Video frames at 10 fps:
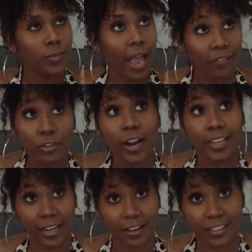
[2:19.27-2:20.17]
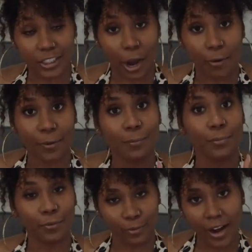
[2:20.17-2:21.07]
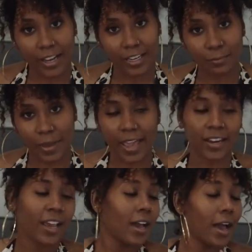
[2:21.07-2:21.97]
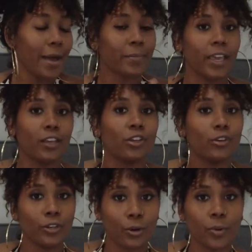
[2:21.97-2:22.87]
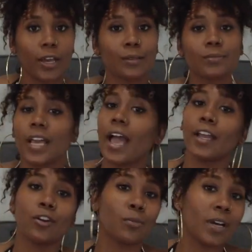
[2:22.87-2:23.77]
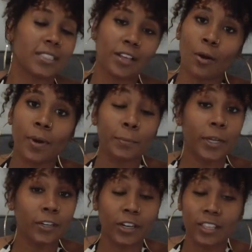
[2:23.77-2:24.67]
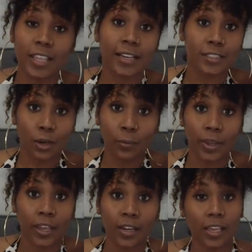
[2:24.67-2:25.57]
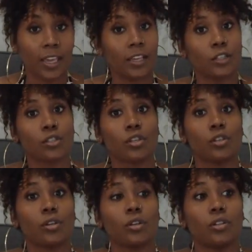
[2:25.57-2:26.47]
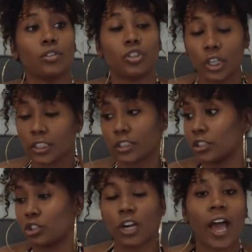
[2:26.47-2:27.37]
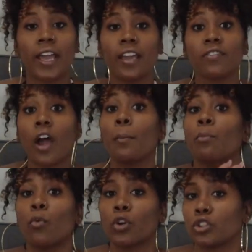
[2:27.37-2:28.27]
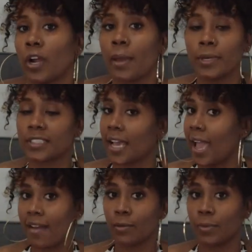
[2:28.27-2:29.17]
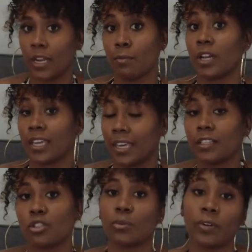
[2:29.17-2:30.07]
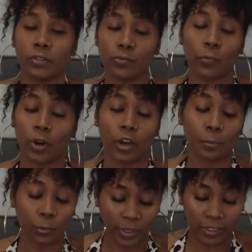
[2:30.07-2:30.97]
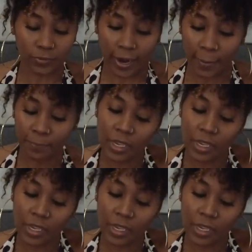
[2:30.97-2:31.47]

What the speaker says: After I get out of the shower, before I get in bed, I'm like, you know what? I know my scalp up underneath that sew-in is just as dry, if not more dry, because I haven't been able to get to it for a couple weeks, right?